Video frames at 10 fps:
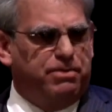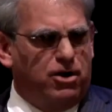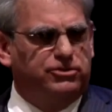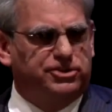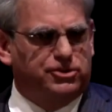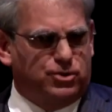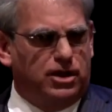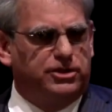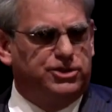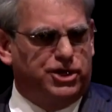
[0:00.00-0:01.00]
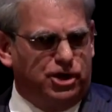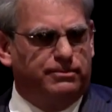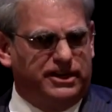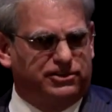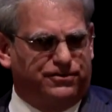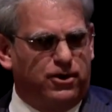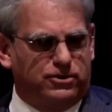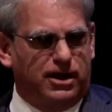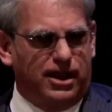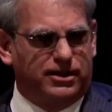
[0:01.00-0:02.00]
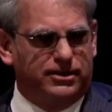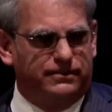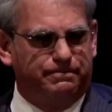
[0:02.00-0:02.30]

post-grunge humanist folk rock?"